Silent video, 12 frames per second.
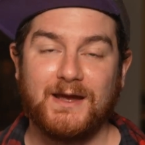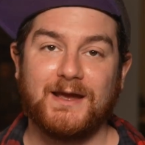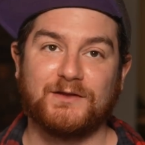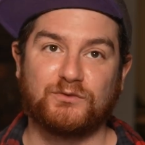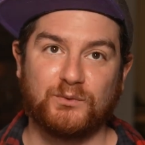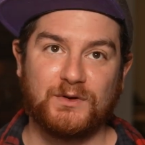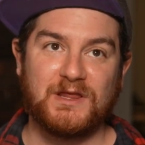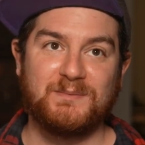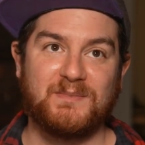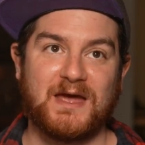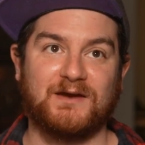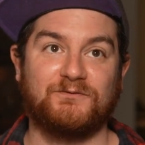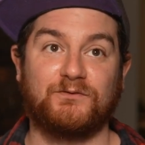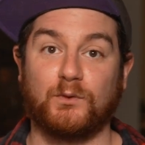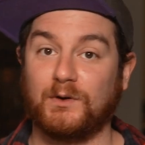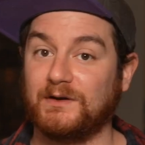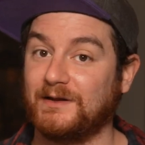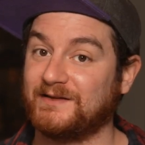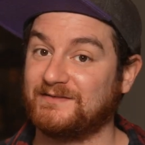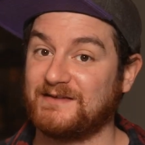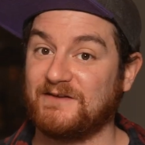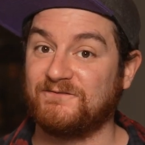It's really meant for, let's say,